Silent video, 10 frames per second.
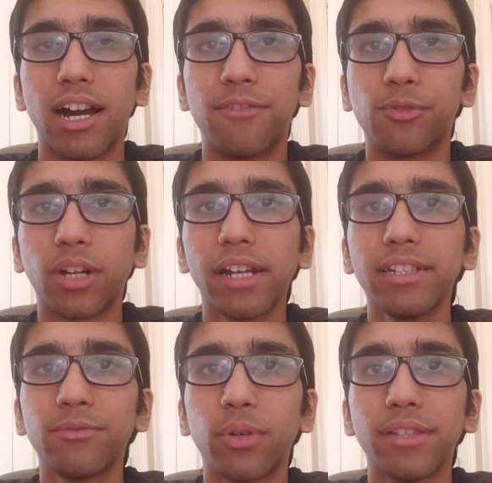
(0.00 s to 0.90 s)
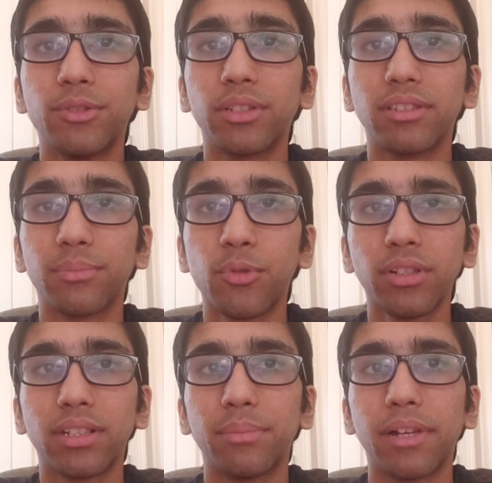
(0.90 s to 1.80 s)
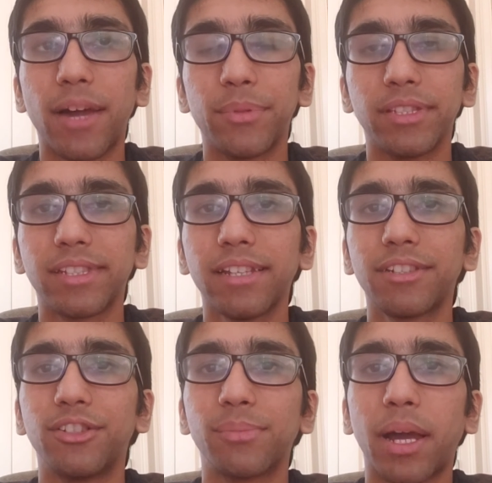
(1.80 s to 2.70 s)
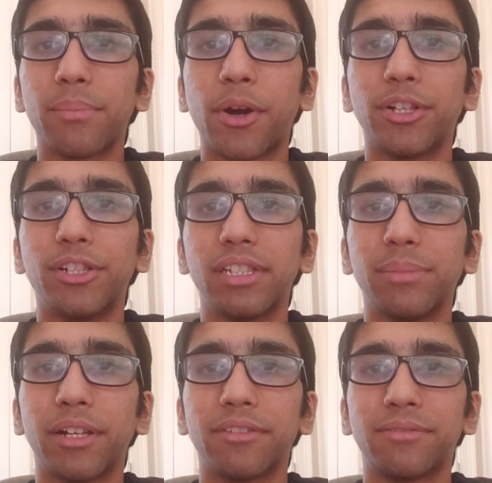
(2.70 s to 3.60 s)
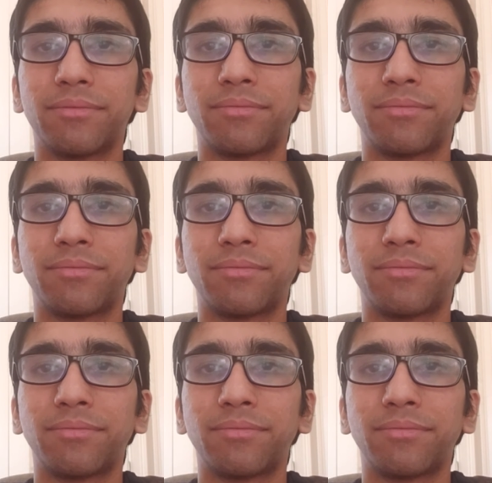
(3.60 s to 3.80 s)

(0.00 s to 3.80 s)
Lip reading: A variety of ways you can support them have been sent to your Spy Ponders email.